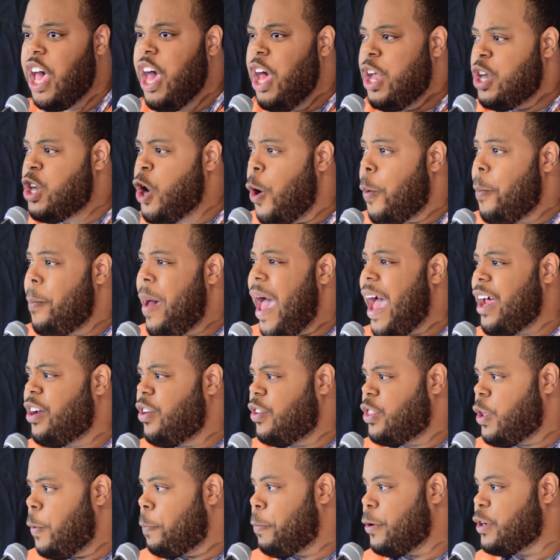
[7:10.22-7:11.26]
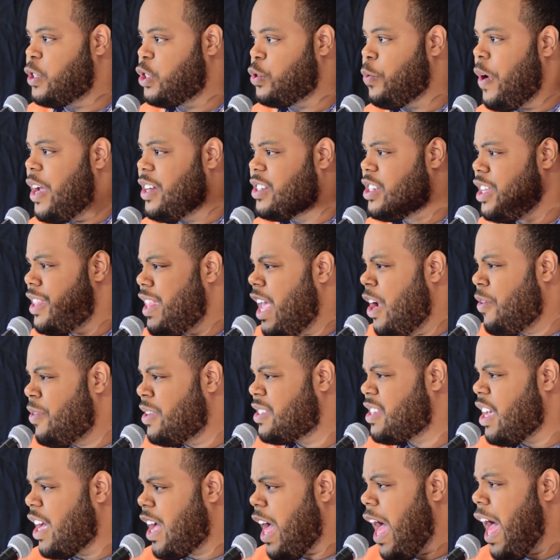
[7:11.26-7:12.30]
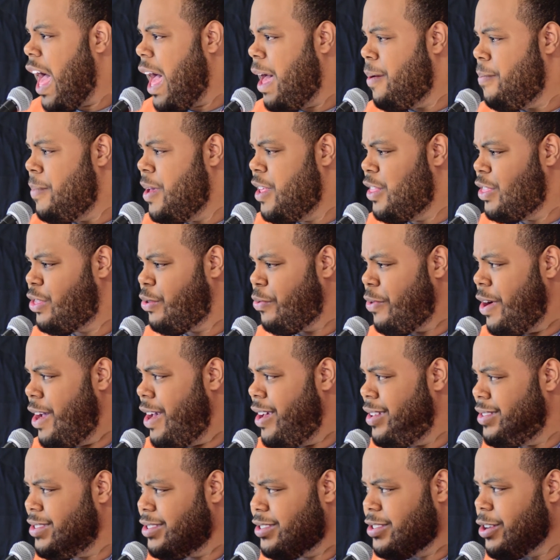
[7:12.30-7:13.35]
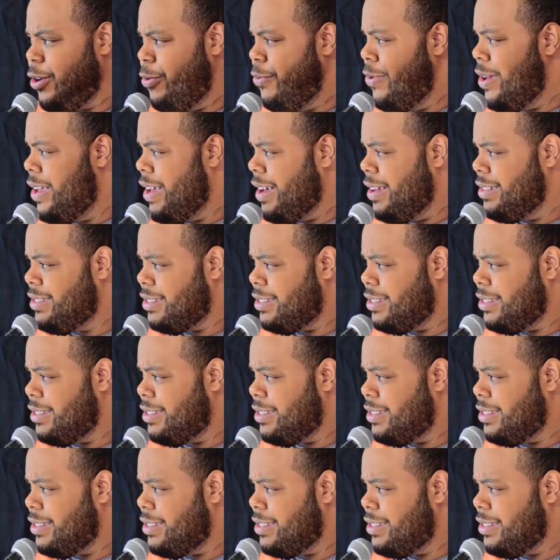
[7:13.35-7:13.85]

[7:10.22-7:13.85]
no matter the persuasion, there is a common thread sewing us